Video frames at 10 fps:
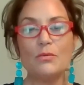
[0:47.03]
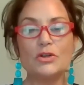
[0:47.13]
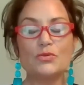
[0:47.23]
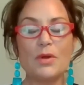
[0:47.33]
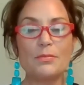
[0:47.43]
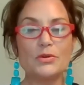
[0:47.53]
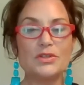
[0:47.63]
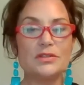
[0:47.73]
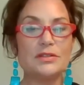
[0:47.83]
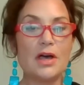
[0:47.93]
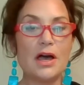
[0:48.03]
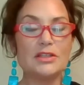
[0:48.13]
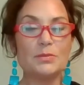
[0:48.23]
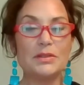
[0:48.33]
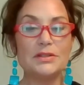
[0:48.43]
which represents the
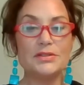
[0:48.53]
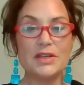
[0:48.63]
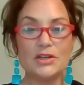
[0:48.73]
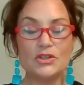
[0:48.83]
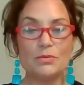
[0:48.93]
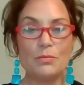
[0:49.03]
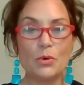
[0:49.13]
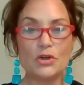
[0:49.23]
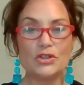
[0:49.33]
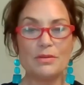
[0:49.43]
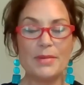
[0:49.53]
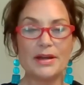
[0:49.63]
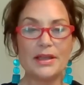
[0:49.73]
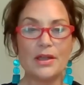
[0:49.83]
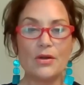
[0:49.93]
hospitalization portion of
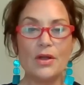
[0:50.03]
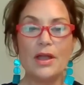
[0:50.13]
Medicare,